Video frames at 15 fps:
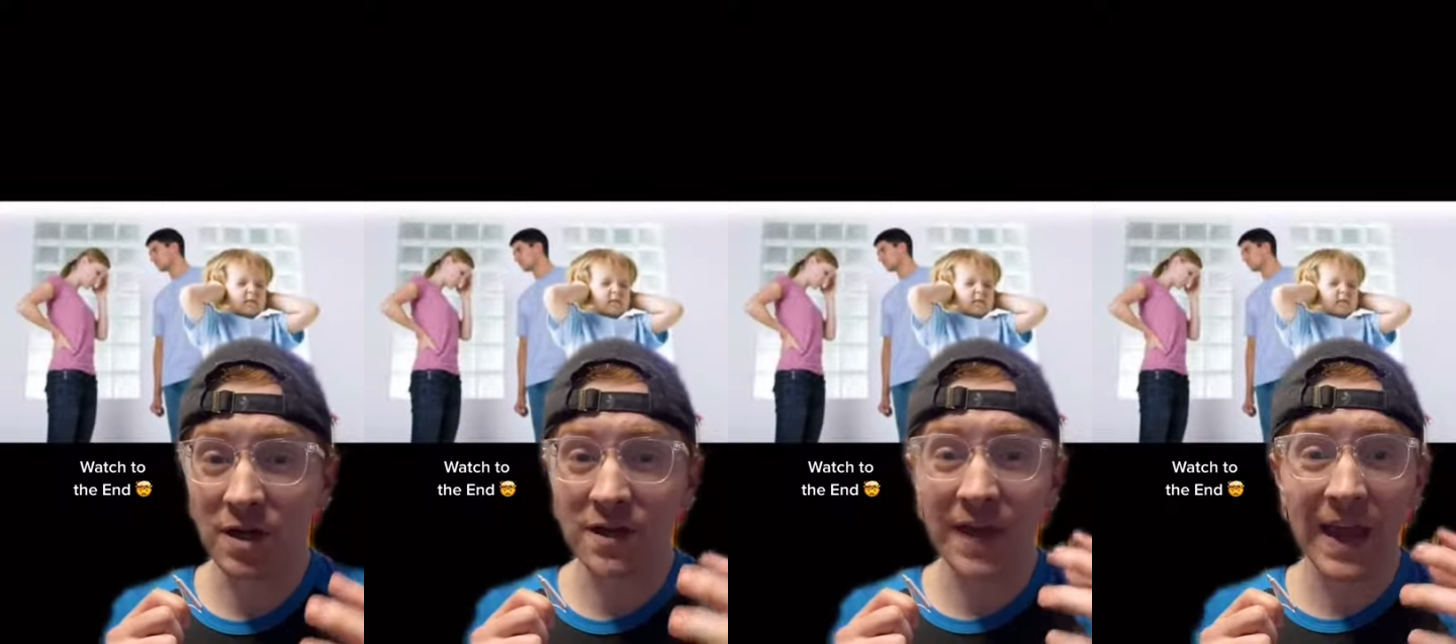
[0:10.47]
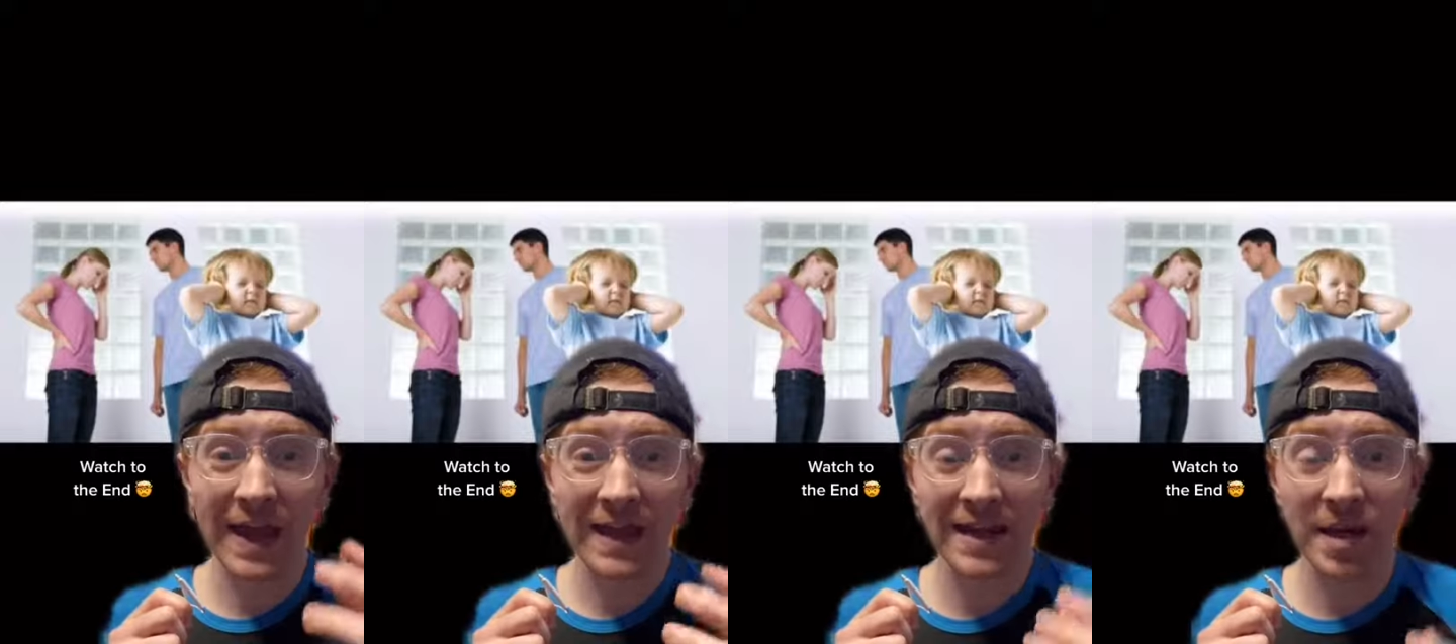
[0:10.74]

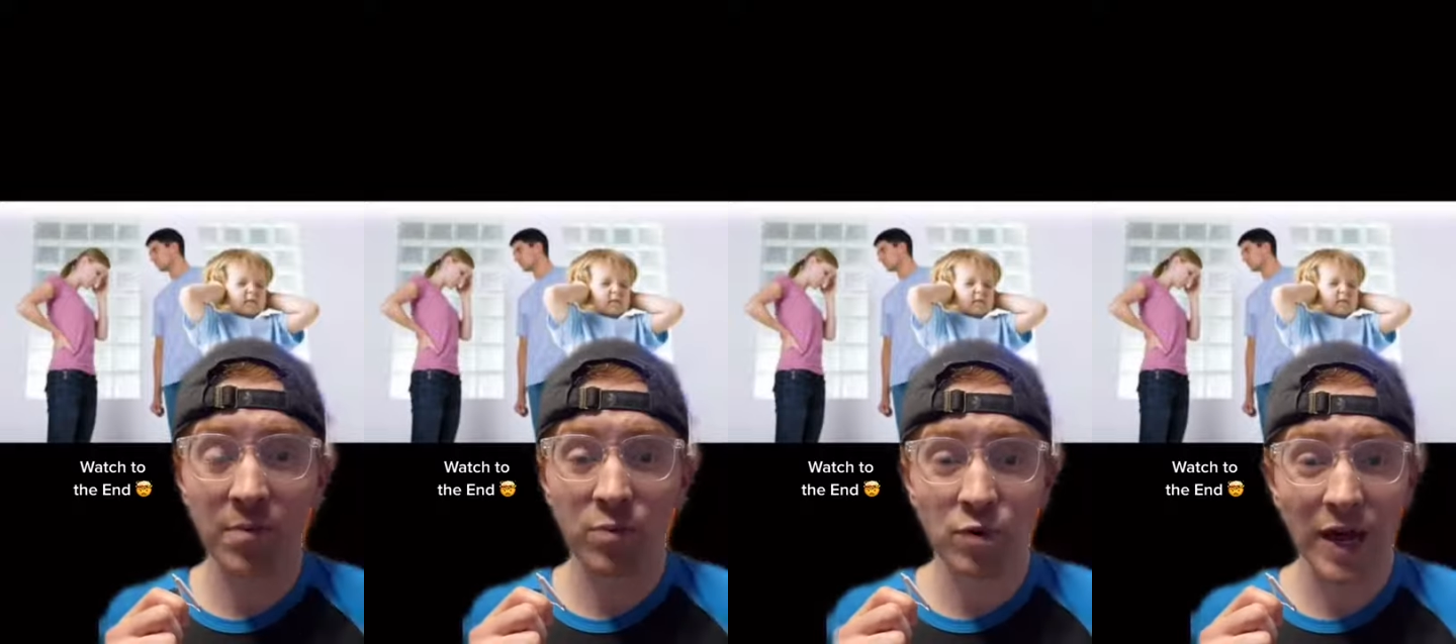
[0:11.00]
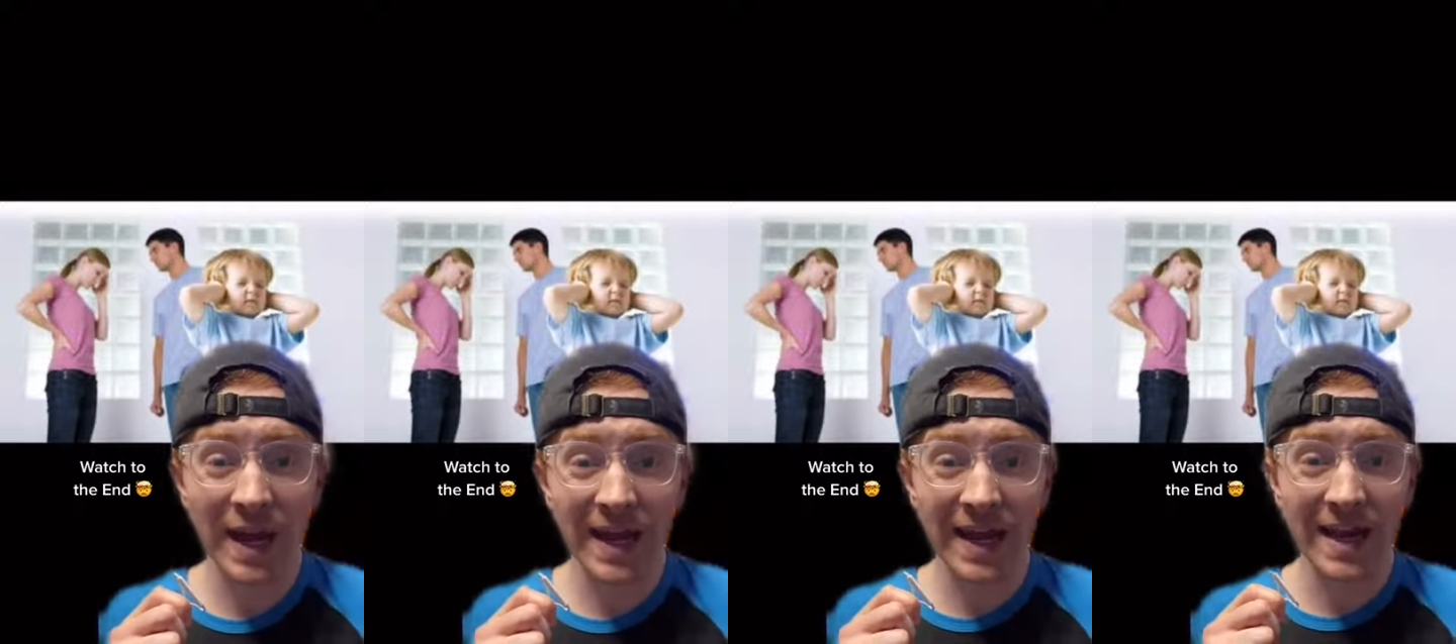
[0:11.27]
they ended up
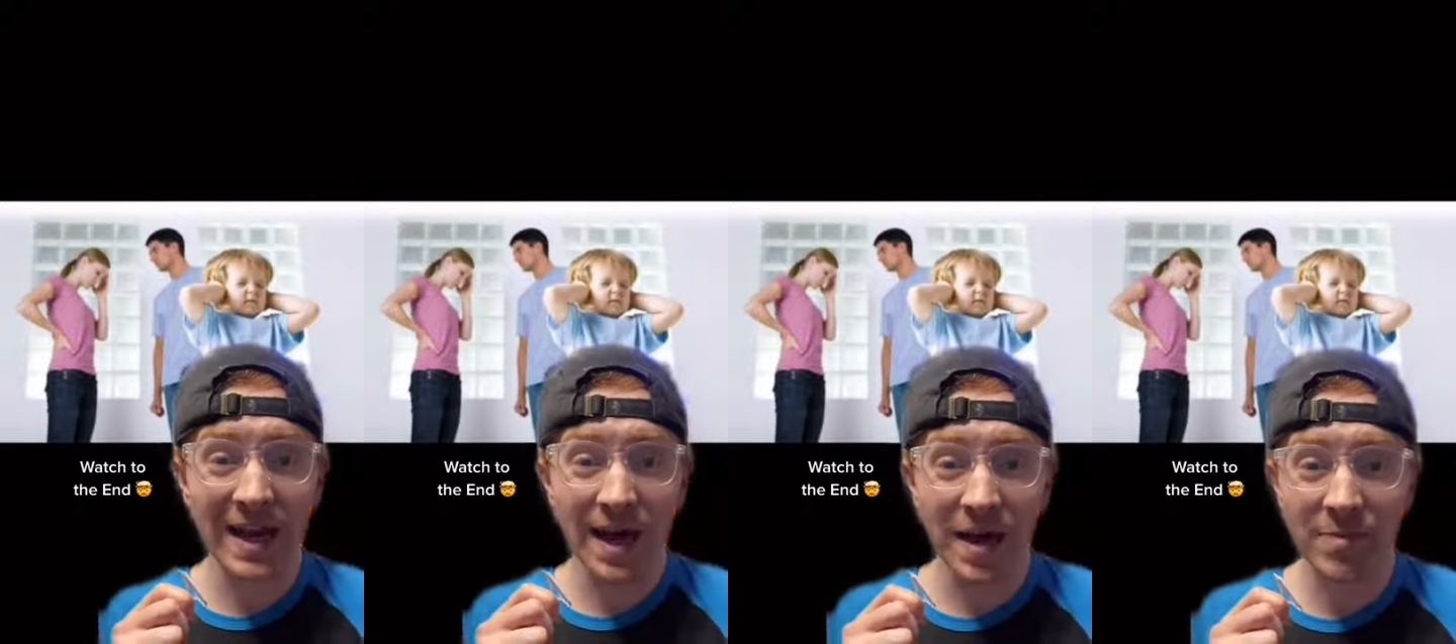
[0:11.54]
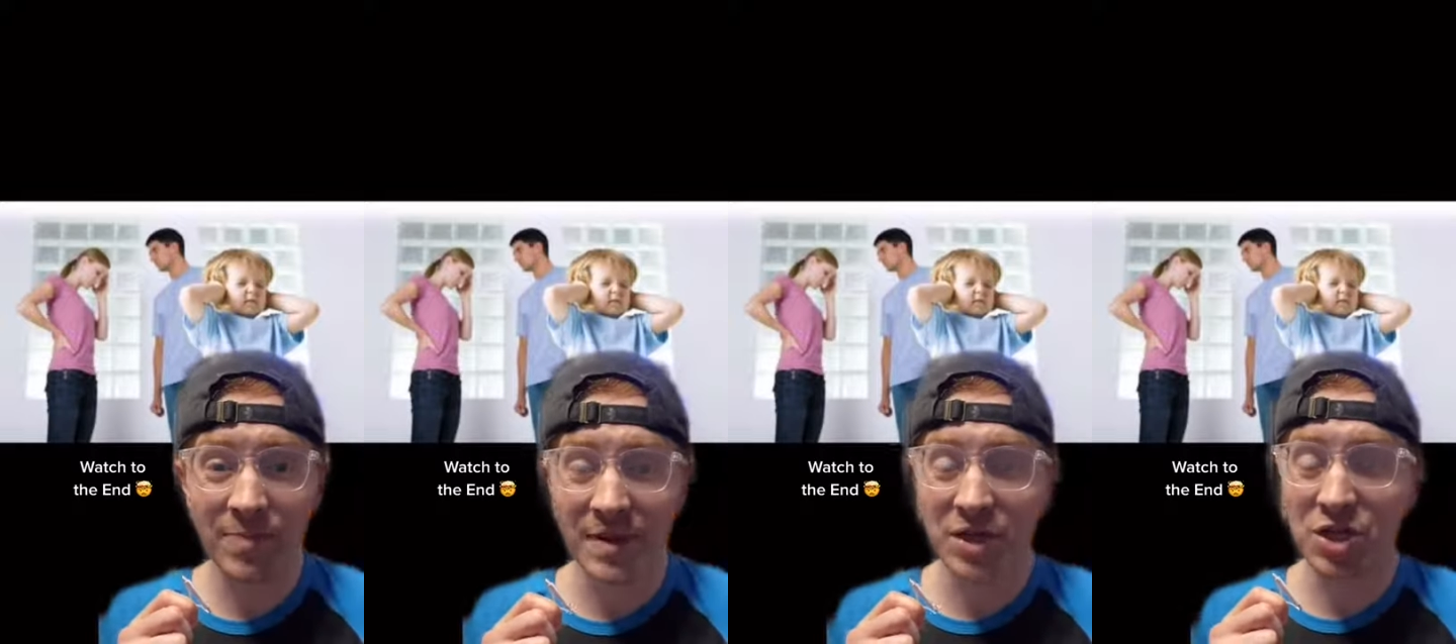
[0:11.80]
breaking
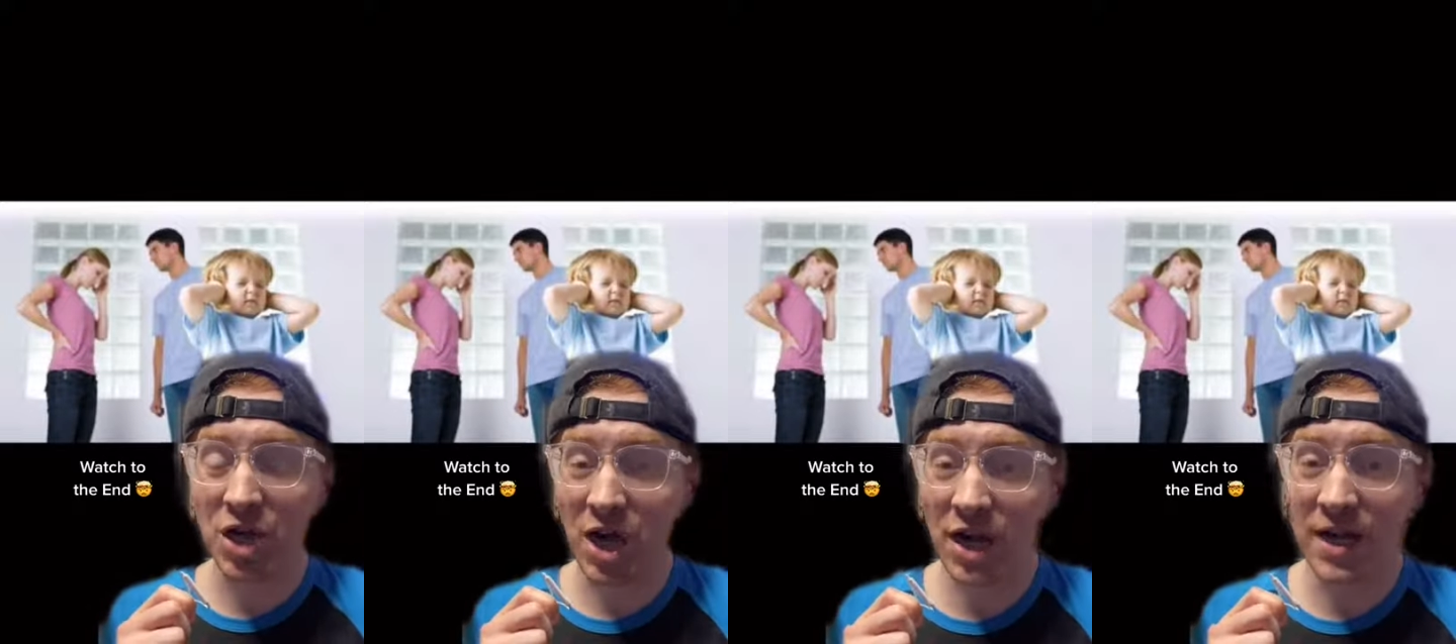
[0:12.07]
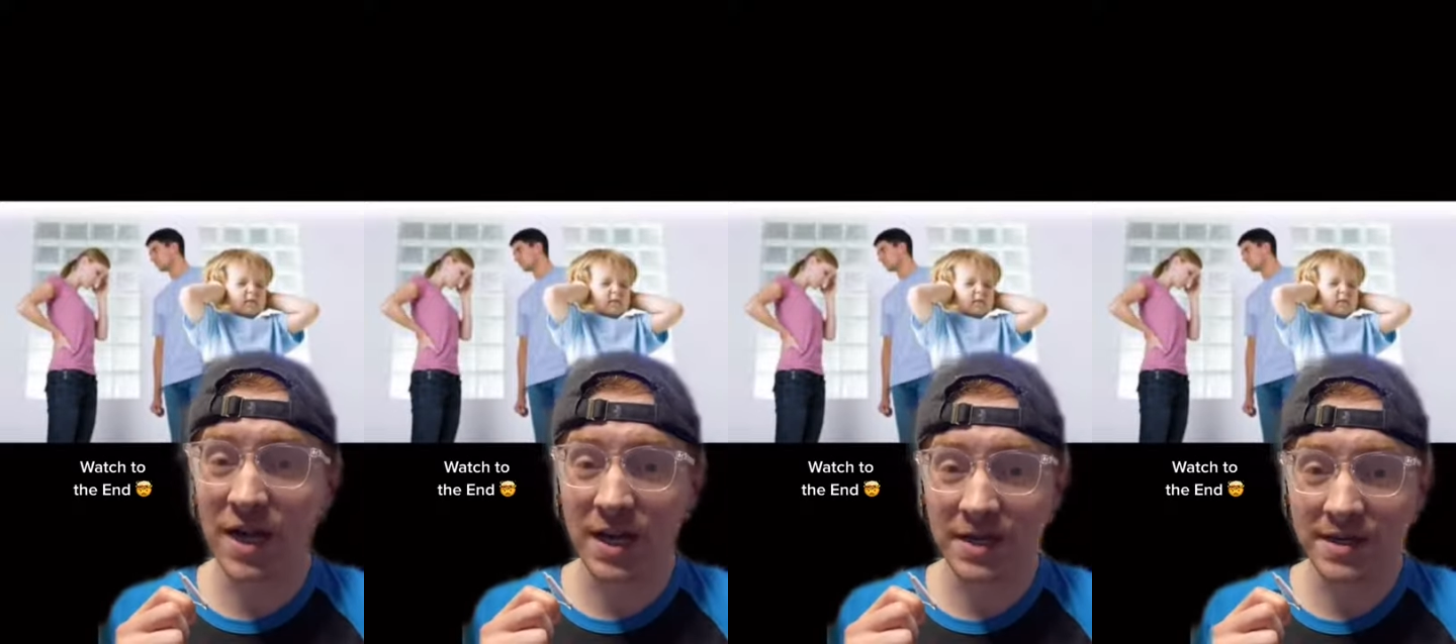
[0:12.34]
up and
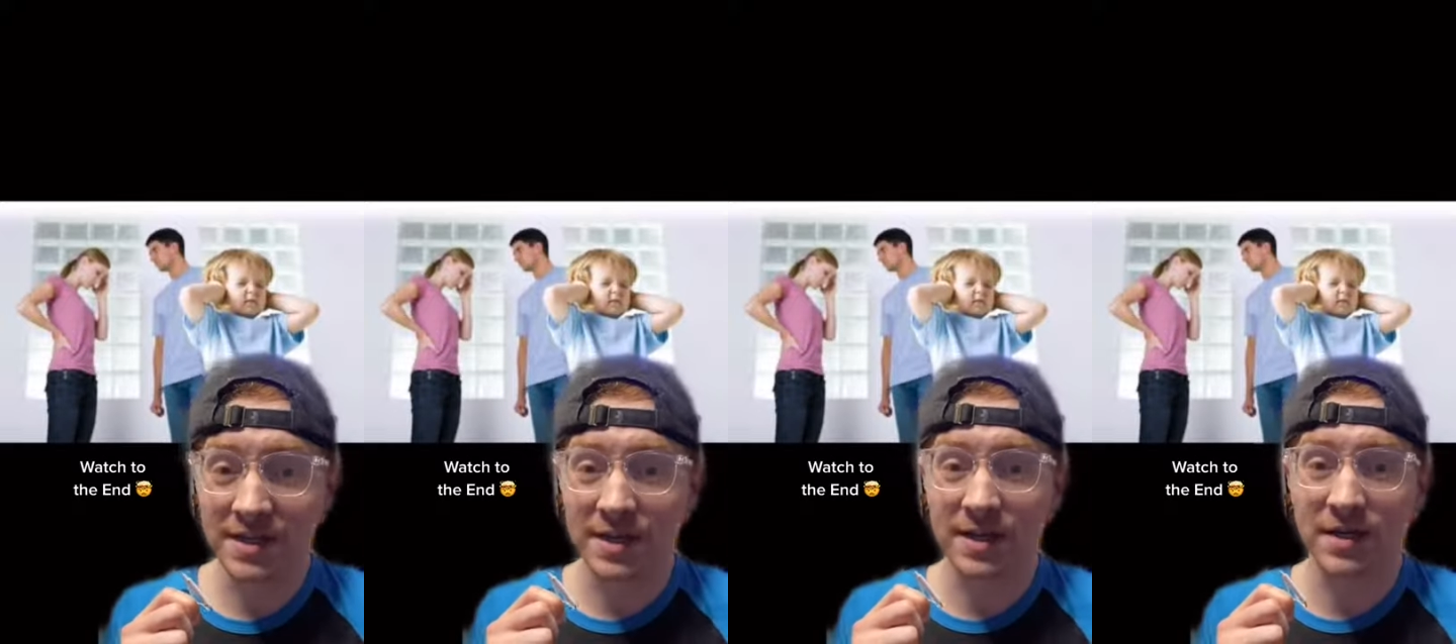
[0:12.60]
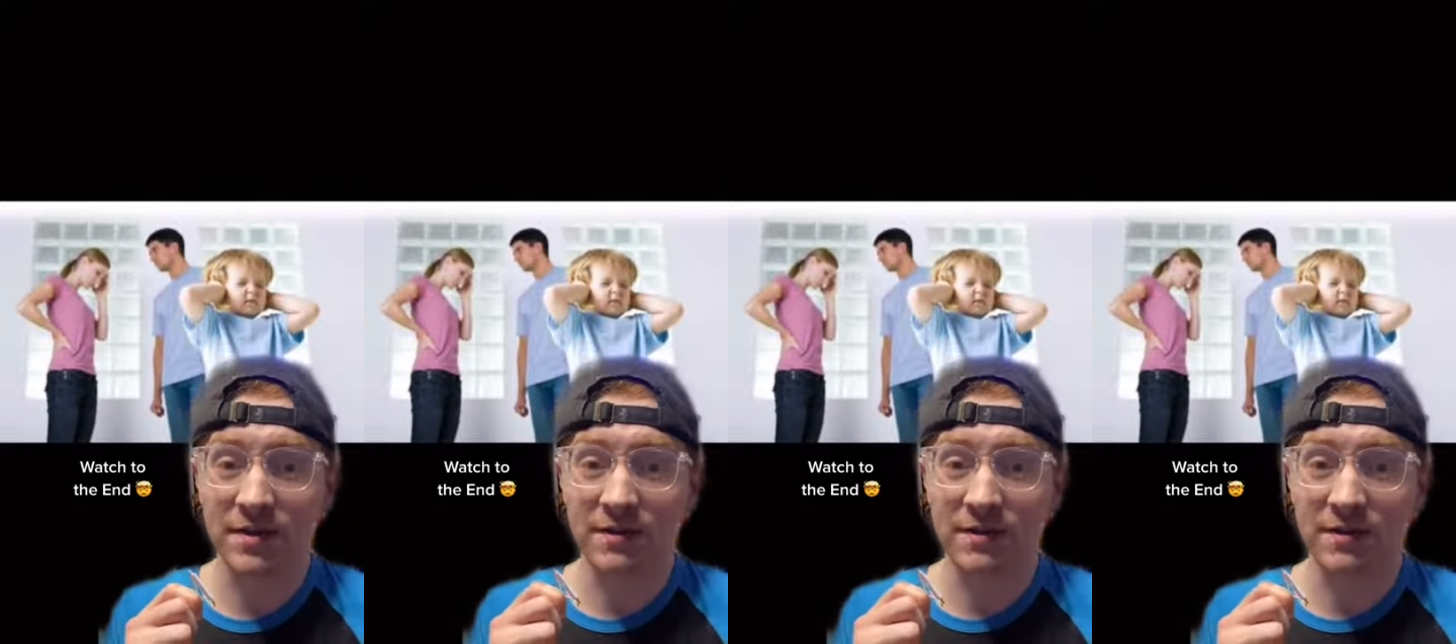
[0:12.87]
sharing custody of